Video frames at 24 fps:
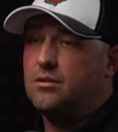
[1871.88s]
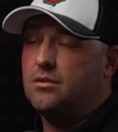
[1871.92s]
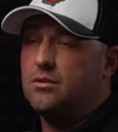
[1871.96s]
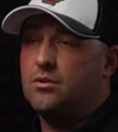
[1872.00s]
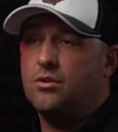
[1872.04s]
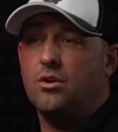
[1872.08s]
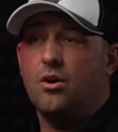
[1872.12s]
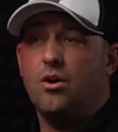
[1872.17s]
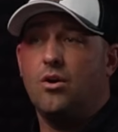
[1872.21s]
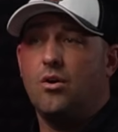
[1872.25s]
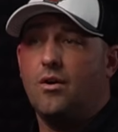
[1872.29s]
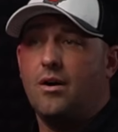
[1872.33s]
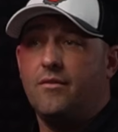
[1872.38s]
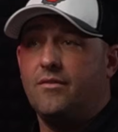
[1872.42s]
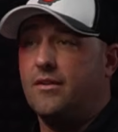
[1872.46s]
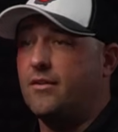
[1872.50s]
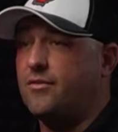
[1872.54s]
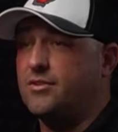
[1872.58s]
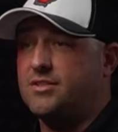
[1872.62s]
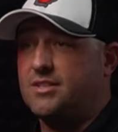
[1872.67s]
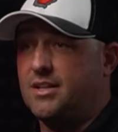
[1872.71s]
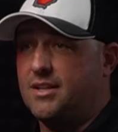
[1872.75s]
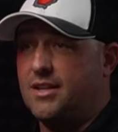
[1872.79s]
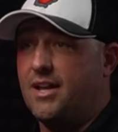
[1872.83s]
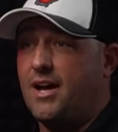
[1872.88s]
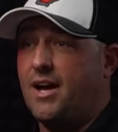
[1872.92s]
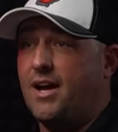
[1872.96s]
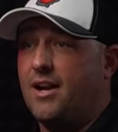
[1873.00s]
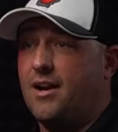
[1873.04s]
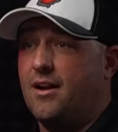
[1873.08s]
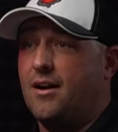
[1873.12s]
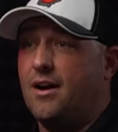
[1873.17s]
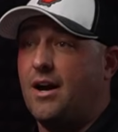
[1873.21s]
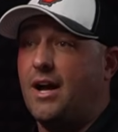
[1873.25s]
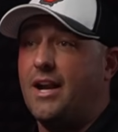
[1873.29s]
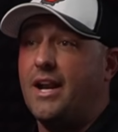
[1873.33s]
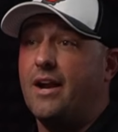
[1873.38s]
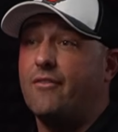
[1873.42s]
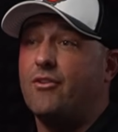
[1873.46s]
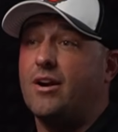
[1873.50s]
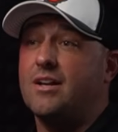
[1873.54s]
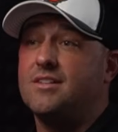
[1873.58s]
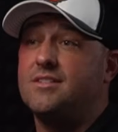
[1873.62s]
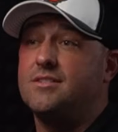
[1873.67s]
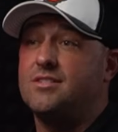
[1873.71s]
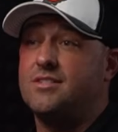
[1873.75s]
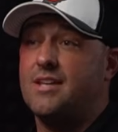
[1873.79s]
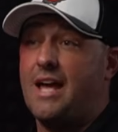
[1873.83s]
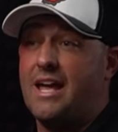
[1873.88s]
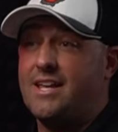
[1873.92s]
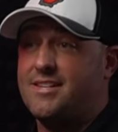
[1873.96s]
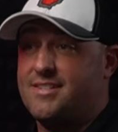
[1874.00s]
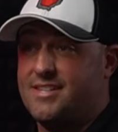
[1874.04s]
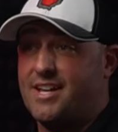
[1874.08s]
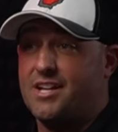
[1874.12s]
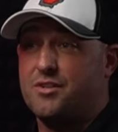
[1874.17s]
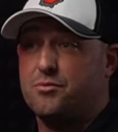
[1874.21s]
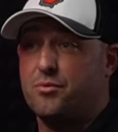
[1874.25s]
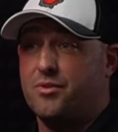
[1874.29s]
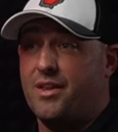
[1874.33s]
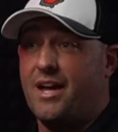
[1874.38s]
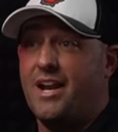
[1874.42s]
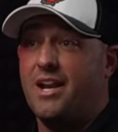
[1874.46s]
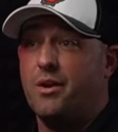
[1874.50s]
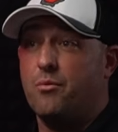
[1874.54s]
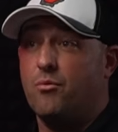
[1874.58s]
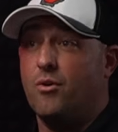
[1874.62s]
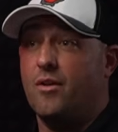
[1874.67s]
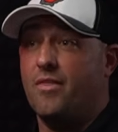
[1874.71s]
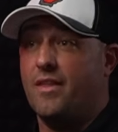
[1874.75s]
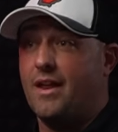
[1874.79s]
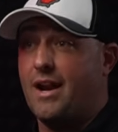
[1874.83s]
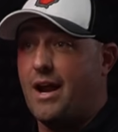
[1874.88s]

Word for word: No, I've never said that. I never had sex with anyone that